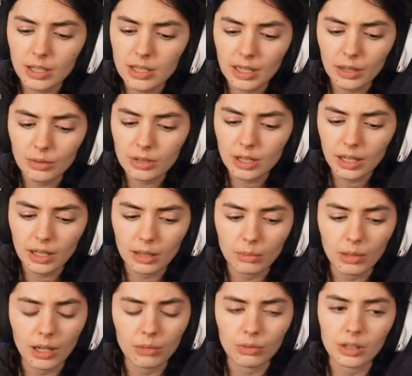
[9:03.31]
downtime.
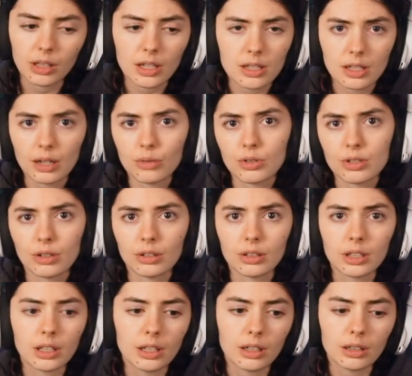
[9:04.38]
I realized I was starting
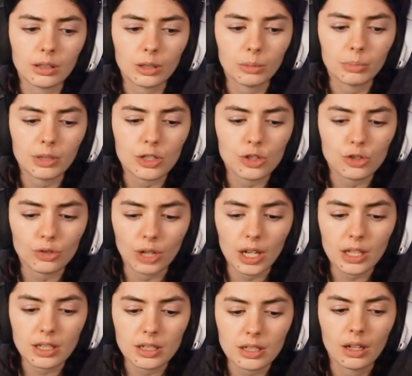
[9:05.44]
to get a little bit
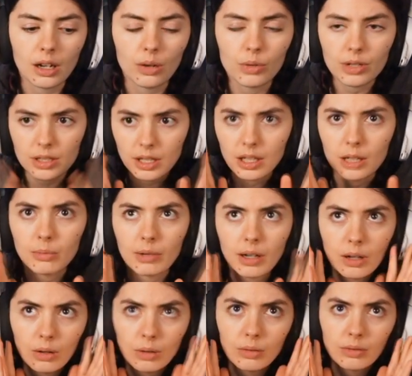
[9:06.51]
stressed, always thinking
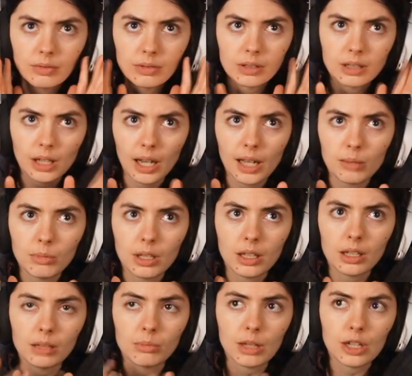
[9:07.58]
about
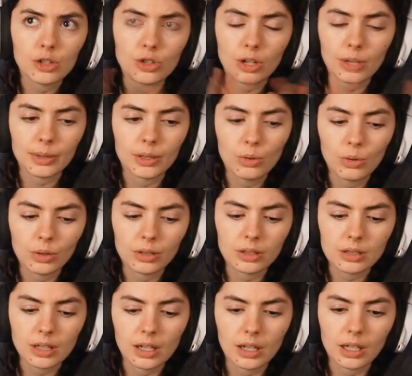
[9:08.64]
timing and making sure I record
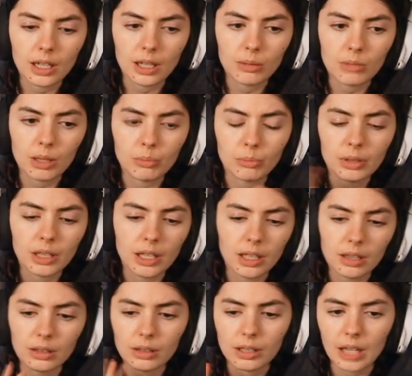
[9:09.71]
in time and
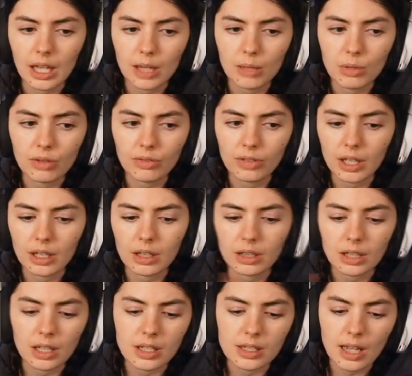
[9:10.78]
playing the game of getting
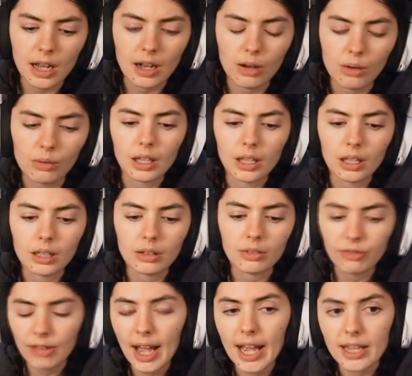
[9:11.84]
things out and
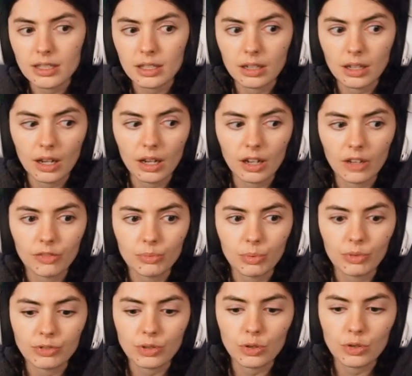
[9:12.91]
fast enough
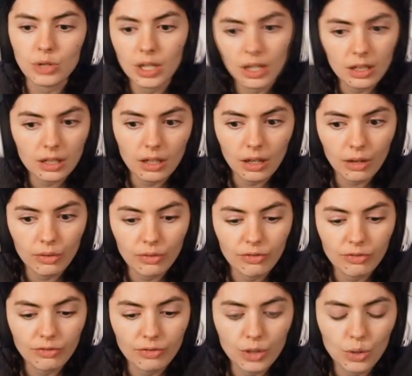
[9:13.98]
so you get enough
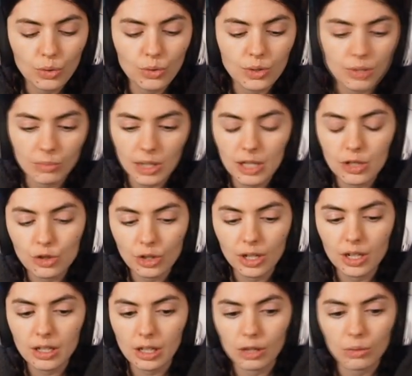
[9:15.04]
views and
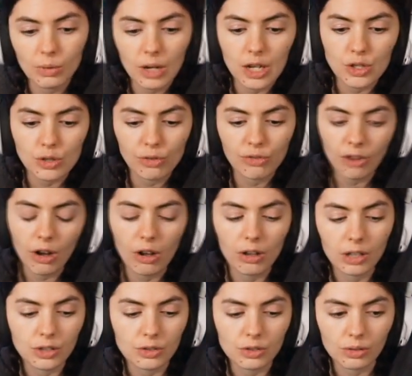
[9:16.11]
interest. Otherwise, you
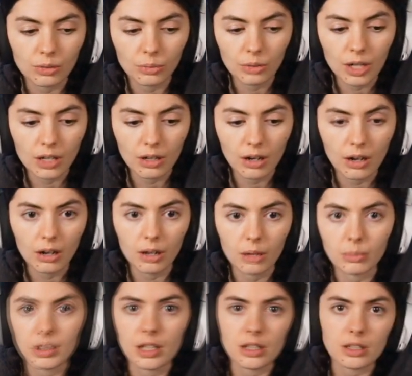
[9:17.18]
fall under the radar
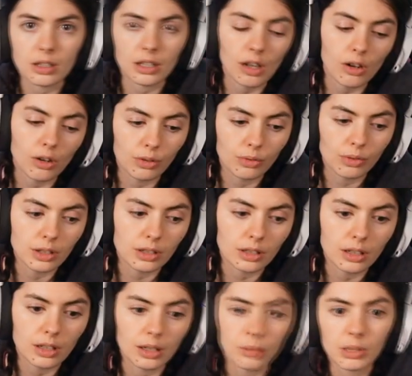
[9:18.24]
because the
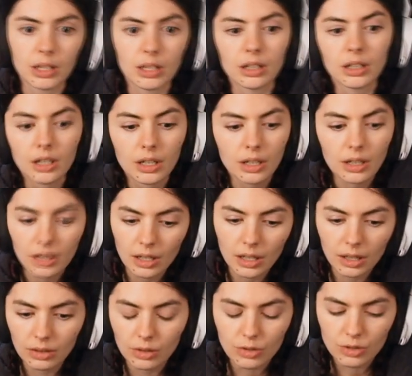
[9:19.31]
algorithm and
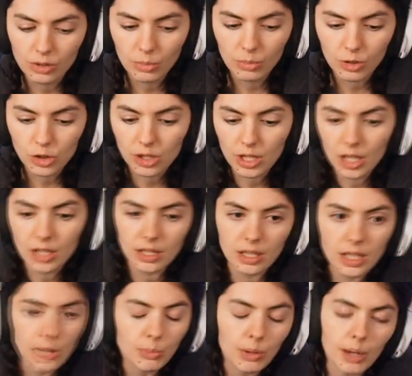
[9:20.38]
there's so much things to
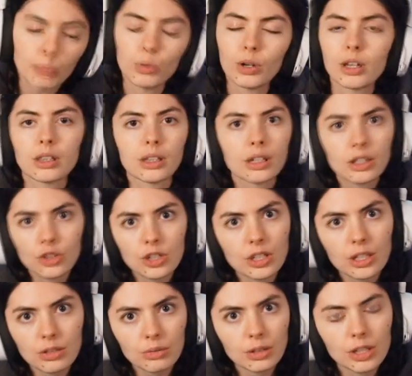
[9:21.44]
keep up with and it just
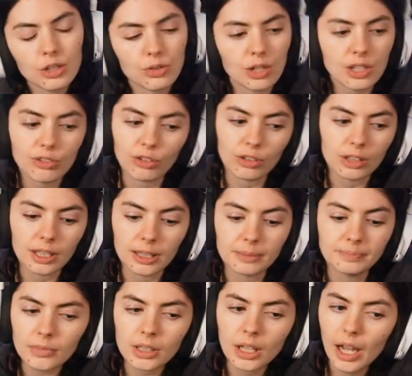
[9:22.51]
gets really stressful
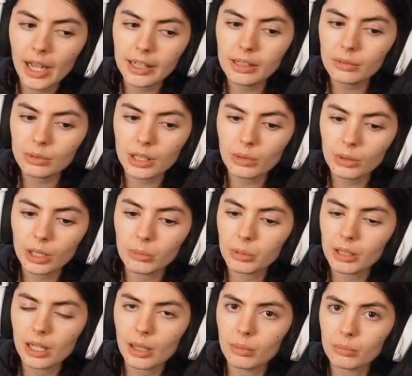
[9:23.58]
and i didn't really want to
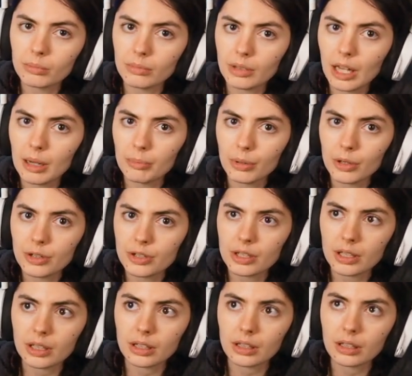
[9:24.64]
become that
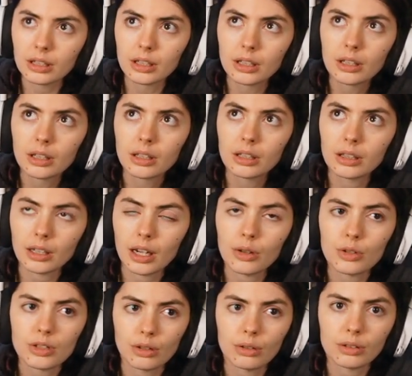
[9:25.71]
person that I
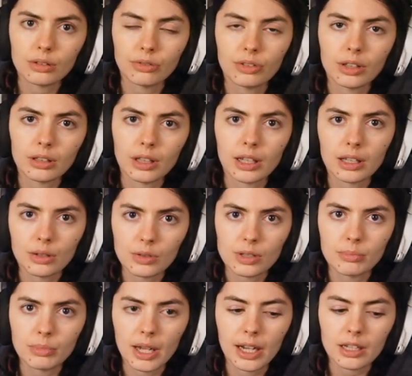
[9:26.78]
started to feel like it was
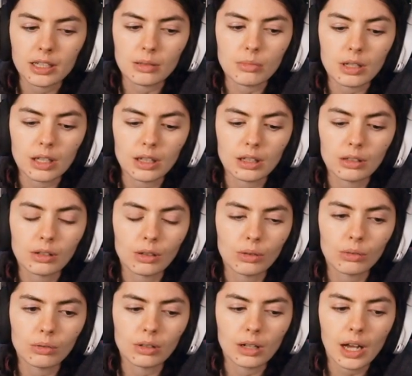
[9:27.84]
impacting me. You
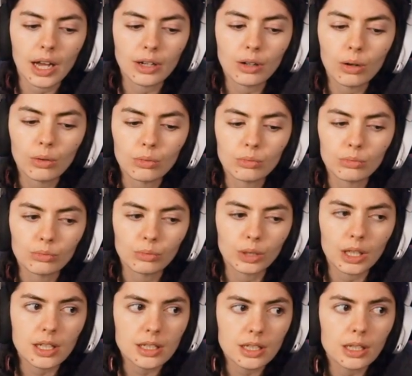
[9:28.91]
know, I don't
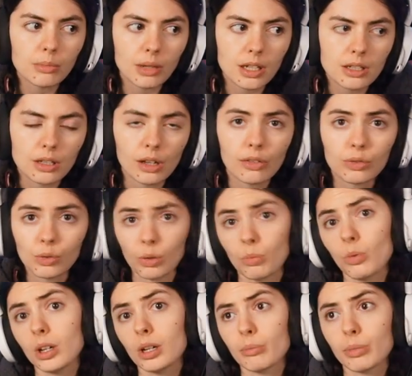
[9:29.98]
really see myself nor
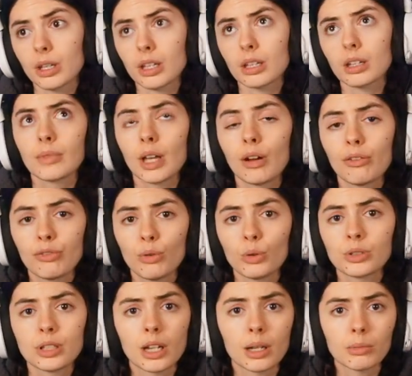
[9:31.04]
want to be a
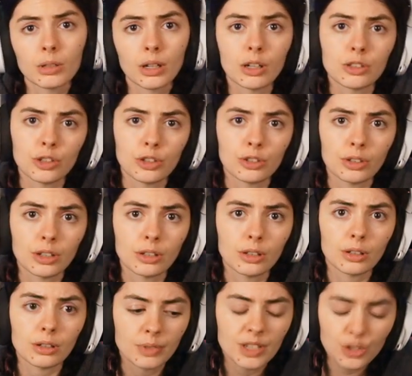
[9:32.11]
full time content
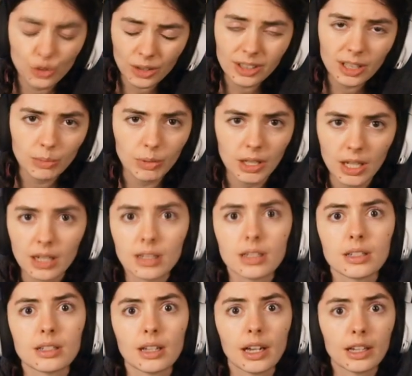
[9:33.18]
creator strictly
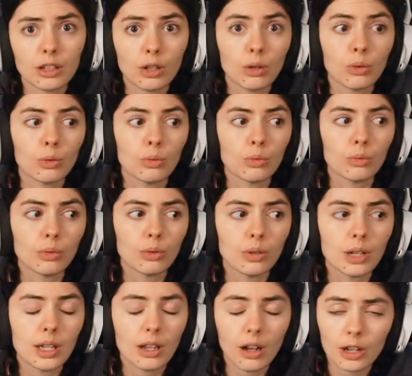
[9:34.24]
because I know
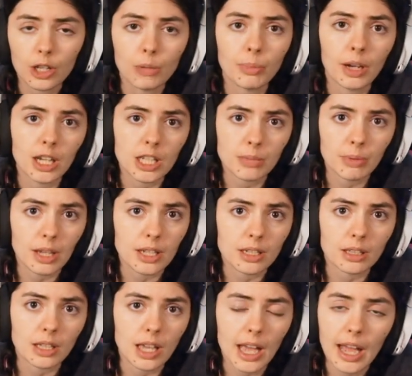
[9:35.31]
it occupies
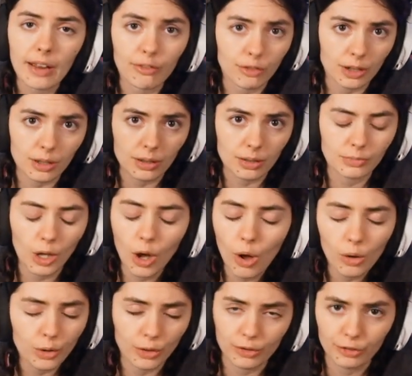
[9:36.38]
basically every
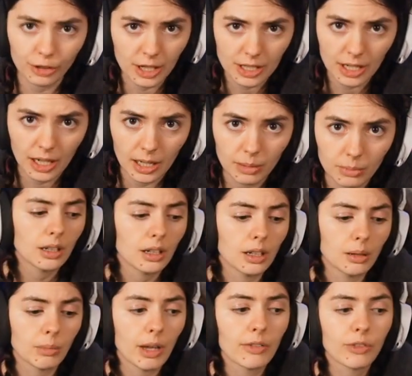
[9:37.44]
all your free time.
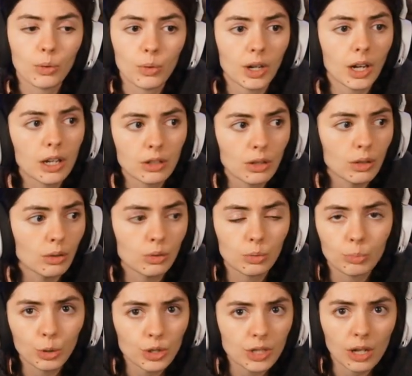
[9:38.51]
Um, everyone I know who
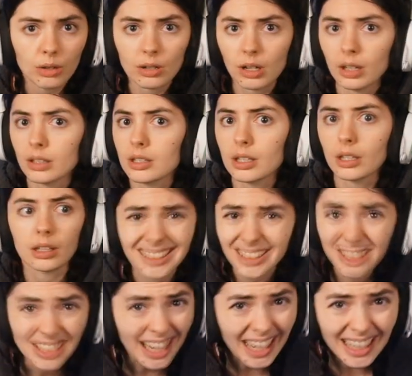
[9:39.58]
puts out
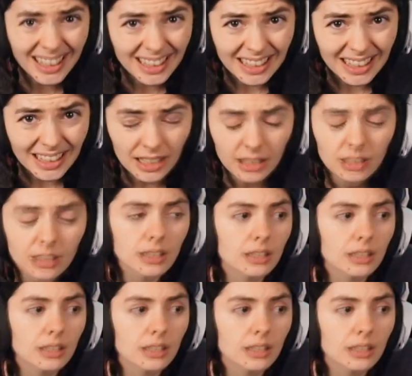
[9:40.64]
content daily,